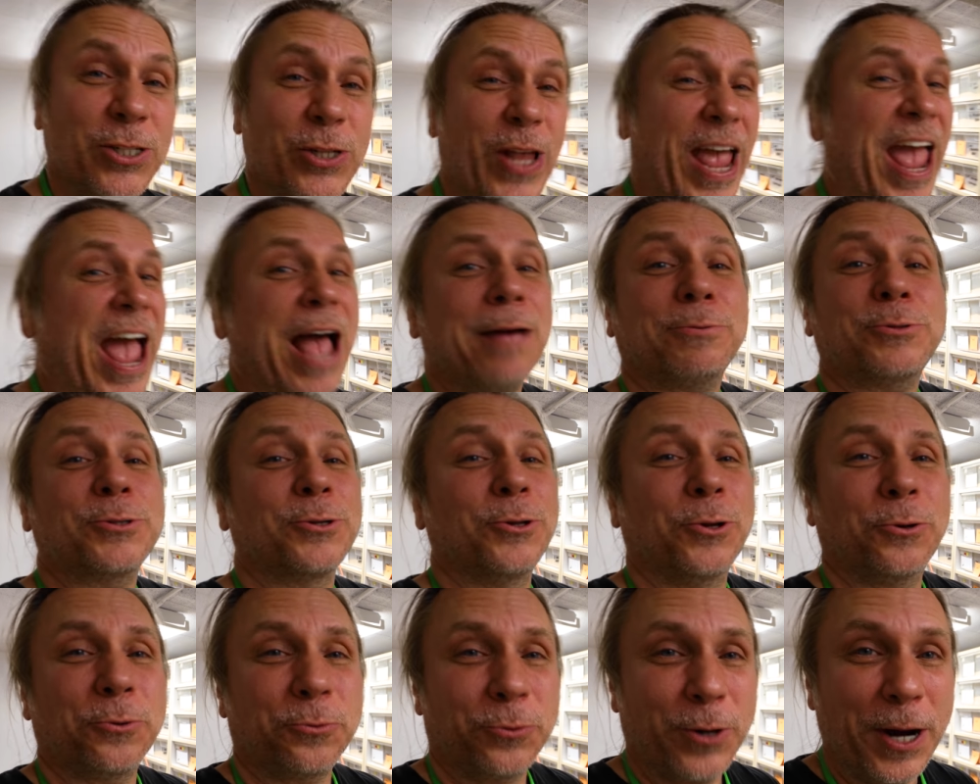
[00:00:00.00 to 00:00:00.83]
just
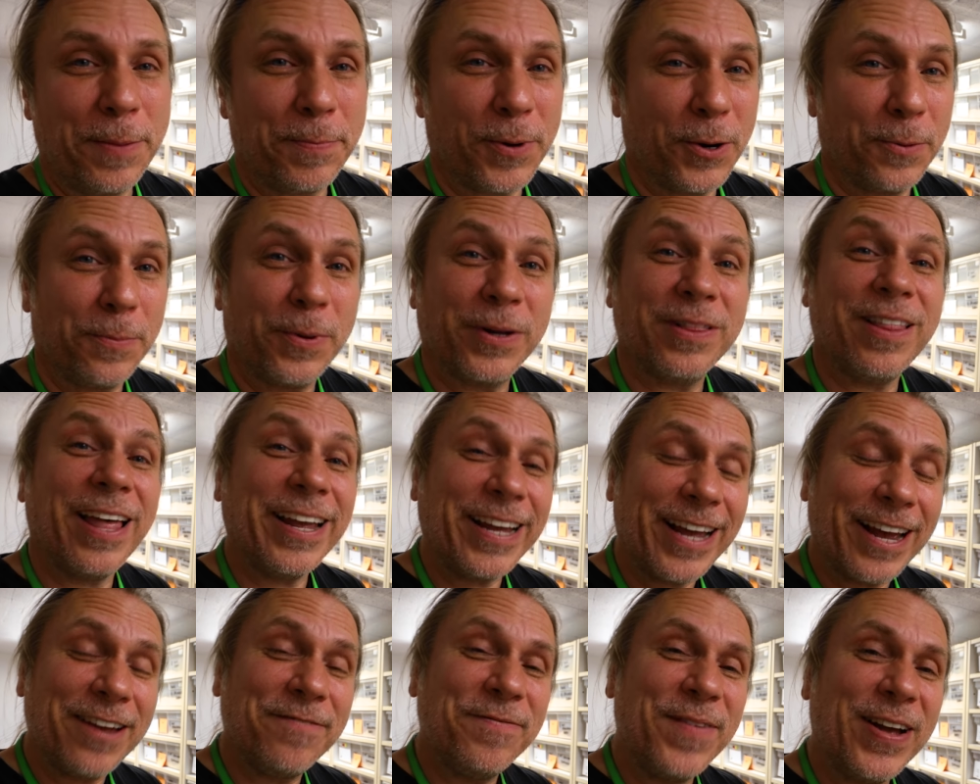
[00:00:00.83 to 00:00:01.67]
absolute ripper. But
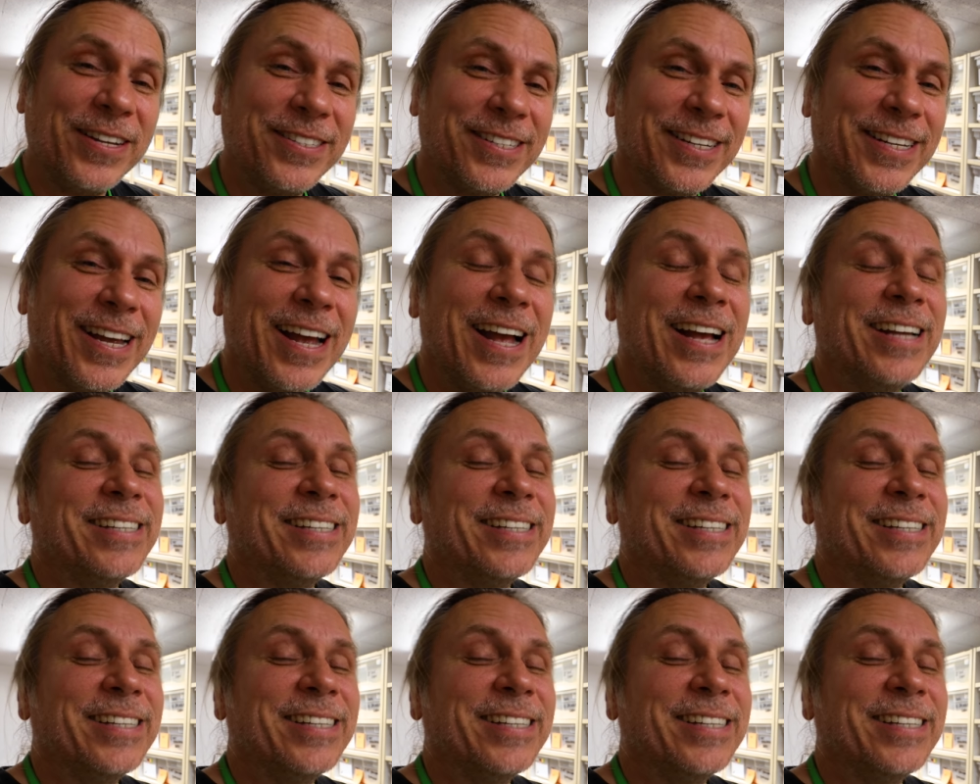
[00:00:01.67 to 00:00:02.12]
like I've mentioned,